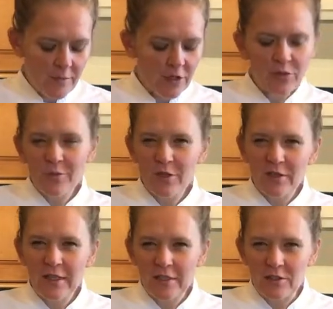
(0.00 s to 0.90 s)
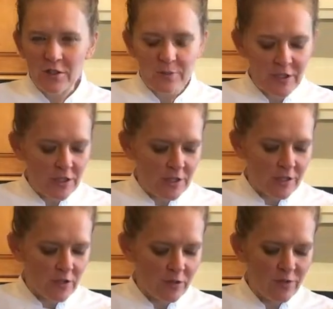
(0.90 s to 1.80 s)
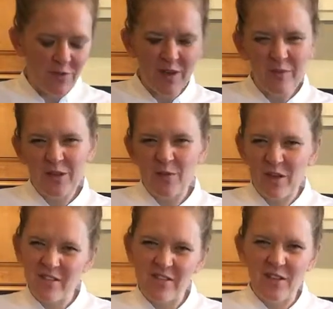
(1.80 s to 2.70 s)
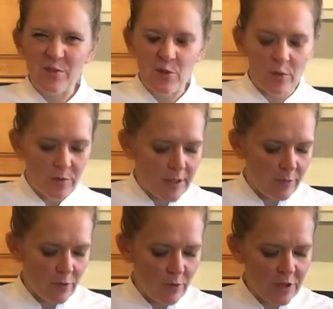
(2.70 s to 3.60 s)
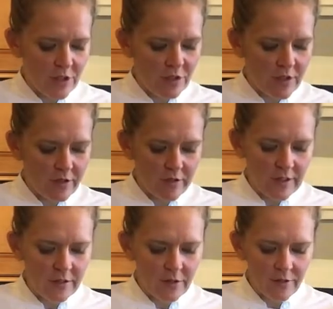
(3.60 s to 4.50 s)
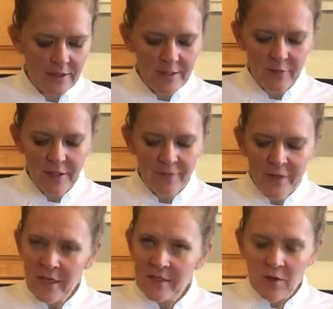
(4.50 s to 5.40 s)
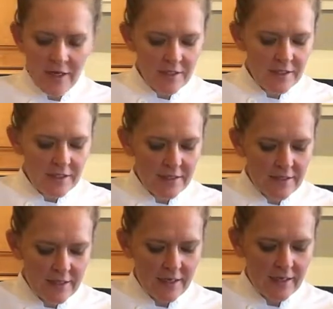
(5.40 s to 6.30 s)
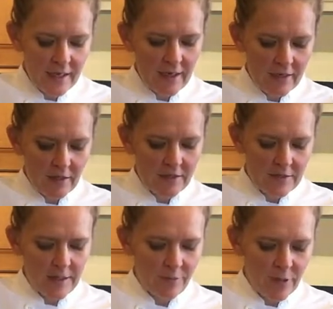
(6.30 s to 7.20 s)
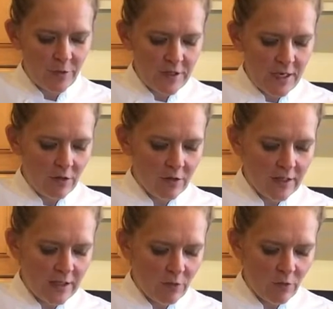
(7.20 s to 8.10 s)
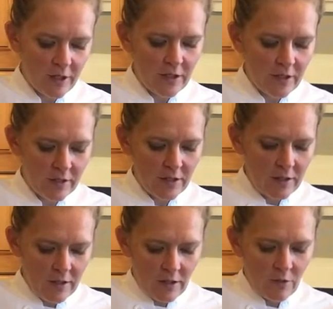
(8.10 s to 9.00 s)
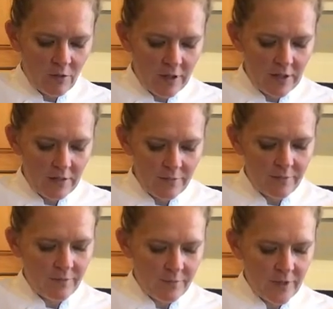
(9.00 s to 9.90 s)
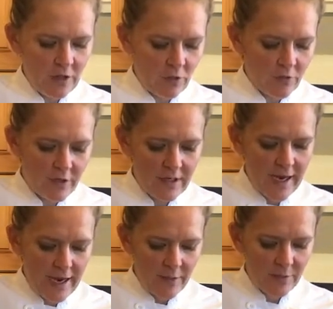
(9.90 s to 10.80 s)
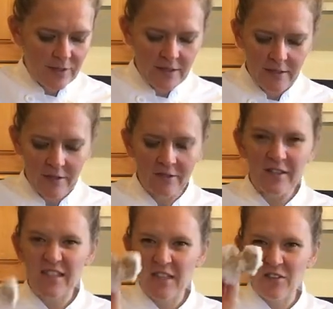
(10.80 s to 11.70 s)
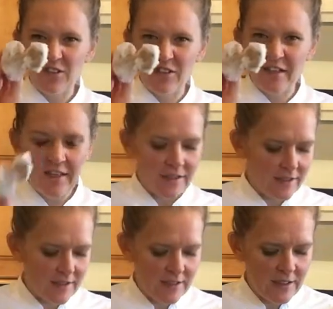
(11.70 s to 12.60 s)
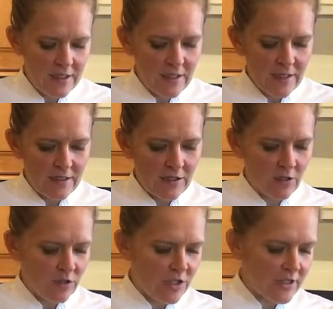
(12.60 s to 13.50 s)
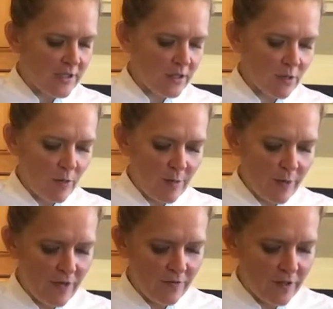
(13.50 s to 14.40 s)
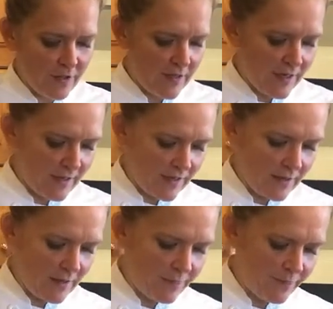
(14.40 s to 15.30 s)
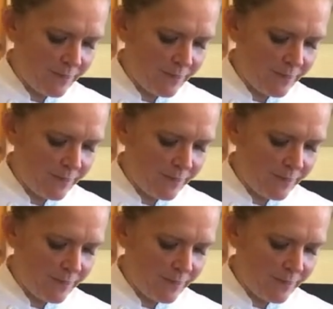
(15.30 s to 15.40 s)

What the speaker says: Mushrooms are like little sponges. So if you run them under water, they're going to absorb a lot more moisture than you need in your recipe. So I just like to take a damp paper towel and kind of run it over the caps, and you can see how dirty that gets. And so just wipe off any of that kind of,